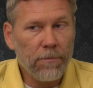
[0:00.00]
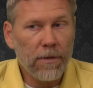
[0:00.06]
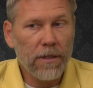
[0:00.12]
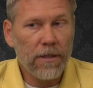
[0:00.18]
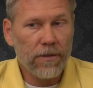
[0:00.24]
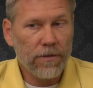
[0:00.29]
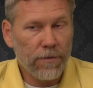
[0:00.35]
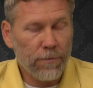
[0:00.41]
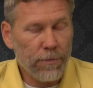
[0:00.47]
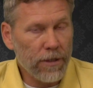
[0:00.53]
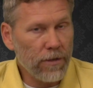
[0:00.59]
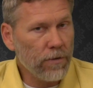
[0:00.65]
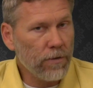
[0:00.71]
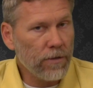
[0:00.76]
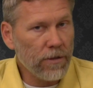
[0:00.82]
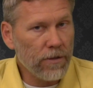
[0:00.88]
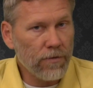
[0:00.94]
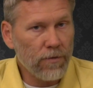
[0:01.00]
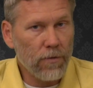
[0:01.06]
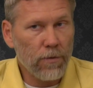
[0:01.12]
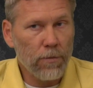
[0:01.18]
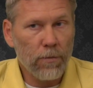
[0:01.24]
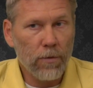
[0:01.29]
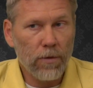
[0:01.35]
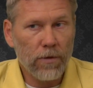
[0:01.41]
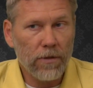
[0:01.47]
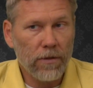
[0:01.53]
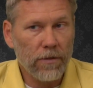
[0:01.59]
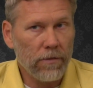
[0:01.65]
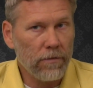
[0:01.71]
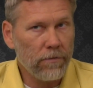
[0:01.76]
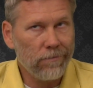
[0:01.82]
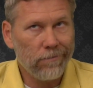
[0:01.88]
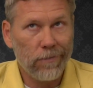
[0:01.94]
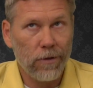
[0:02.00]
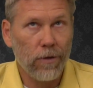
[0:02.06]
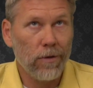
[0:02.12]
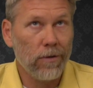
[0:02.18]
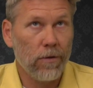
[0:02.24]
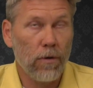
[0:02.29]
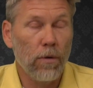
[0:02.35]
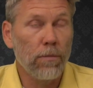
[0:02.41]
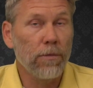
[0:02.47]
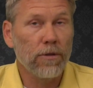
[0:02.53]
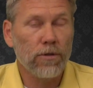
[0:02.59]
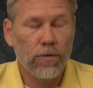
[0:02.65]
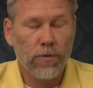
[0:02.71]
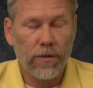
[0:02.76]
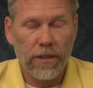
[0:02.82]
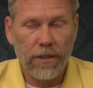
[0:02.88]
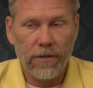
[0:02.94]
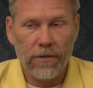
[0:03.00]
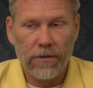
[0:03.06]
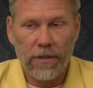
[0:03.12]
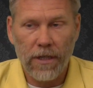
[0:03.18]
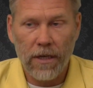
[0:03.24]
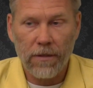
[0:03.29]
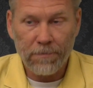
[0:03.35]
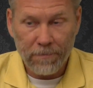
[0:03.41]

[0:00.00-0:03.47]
because I've been doing this for more than almost 20 years now,